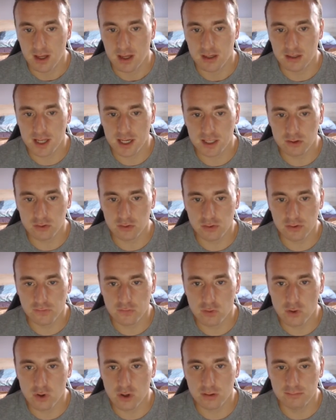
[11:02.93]
Knight to
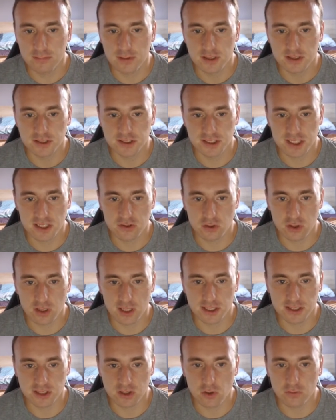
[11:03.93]
e4,
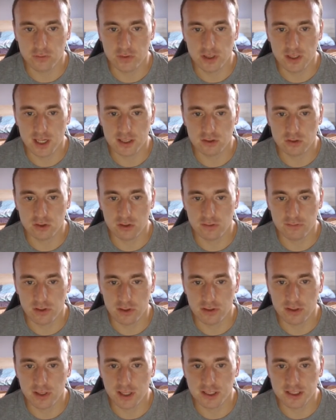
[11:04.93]
centralizing of the knight on a
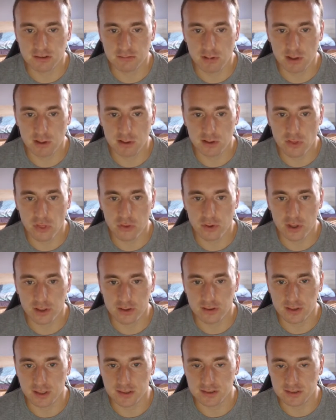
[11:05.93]
very nice square and
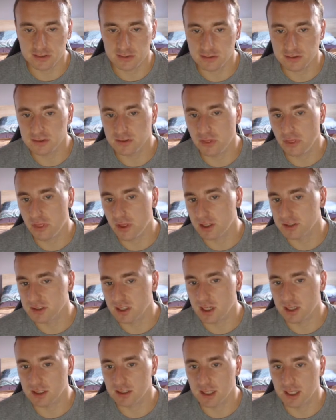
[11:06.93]
threatening things
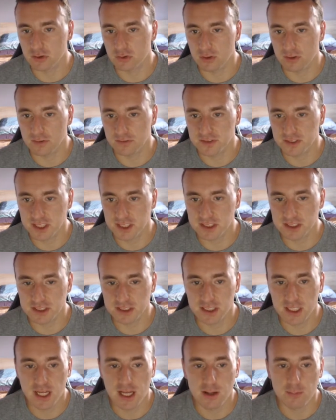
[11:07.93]
like knight to
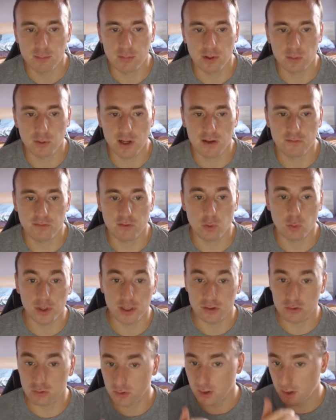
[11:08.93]
f6, but we have
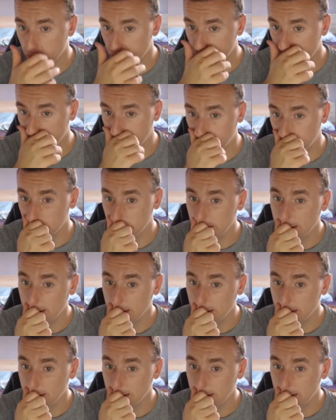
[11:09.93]
queen to a3.